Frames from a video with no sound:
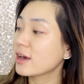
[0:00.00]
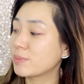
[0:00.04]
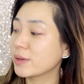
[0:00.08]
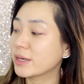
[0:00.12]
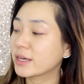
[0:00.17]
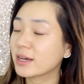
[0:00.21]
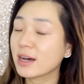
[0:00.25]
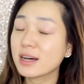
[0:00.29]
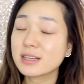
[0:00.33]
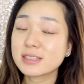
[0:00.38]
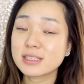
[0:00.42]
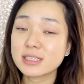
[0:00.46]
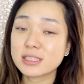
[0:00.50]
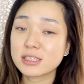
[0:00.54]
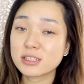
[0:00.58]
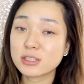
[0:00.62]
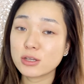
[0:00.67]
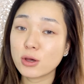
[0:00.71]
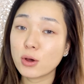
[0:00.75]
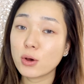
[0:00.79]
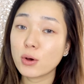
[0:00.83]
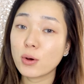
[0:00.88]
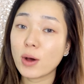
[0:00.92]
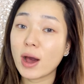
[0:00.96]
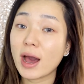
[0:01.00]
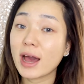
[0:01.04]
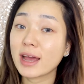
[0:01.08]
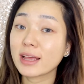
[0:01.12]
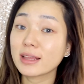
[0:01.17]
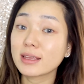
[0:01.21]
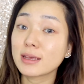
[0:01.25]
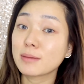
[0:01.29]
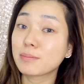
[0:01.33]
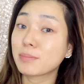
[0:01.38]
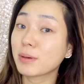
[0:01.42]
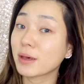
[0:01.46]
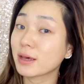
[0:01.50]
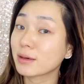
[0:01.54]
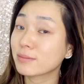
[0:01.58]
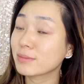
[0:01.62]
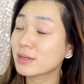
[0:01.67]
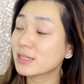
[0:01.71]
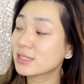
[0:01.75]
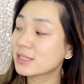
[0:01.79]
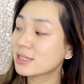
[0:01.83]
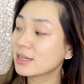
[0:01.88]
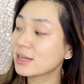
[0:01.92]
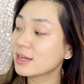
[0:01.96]
because it's so highly
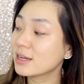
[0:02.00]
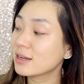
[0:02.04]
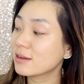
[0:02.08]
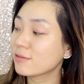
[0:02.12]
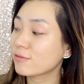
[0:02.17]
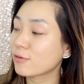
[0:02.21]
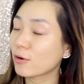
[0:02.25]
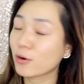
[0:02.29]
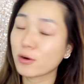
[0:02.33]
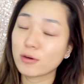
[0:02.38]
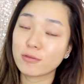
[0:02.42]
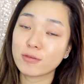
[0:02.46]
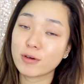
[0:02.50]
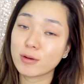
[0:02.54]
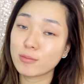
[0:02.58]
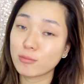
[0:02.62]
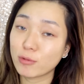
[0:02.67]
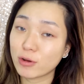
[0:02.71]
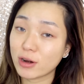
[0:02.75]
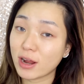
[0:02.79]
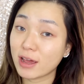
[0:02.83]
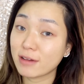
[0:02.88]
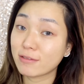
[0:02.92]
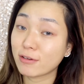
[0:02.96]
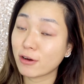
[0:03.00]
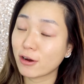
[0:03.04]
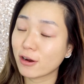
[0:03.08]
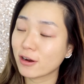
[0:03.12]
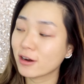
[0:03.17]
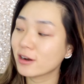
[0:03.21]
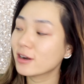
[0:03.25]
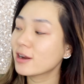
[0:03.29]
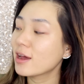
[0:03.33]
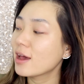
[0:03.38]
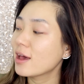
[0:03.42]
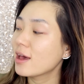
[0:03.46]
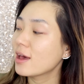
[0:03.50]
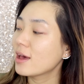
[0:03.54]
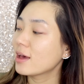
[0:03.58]
pigmented, or from what I've heard.